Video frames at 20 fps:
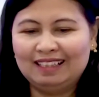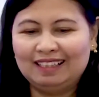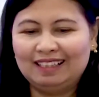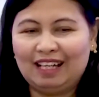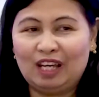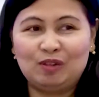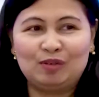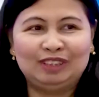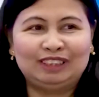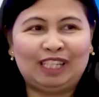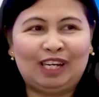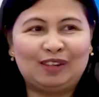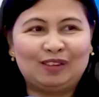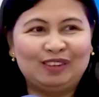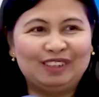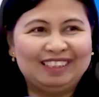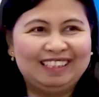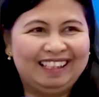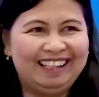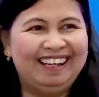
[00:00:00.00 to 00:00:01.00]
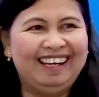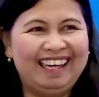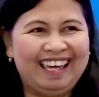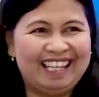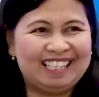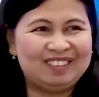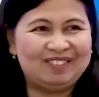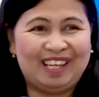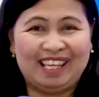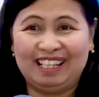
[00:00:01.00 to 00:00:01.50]
I wish I could
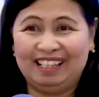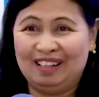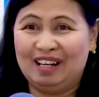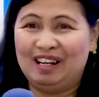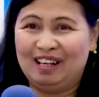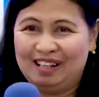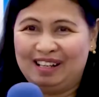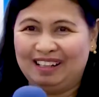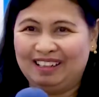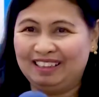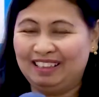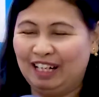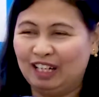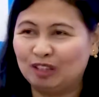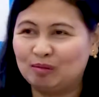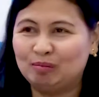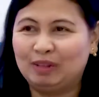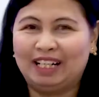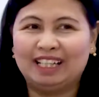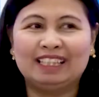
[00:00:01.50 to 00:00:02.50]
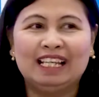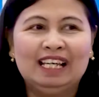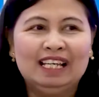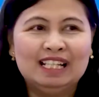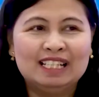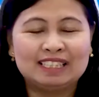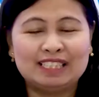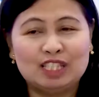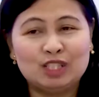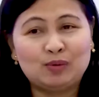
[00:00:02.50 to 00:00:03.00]
explain a lot, but
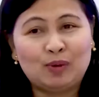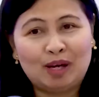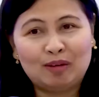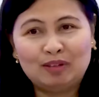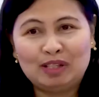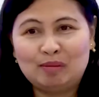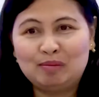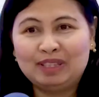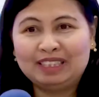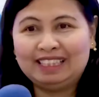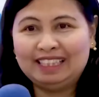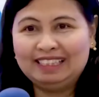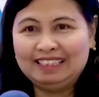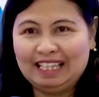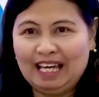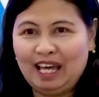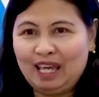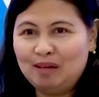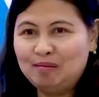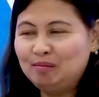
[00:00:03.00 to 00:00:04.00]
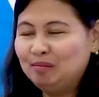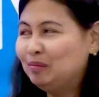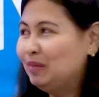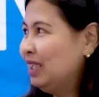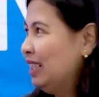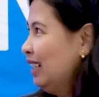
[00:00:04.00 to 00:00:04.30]
since we have limited time,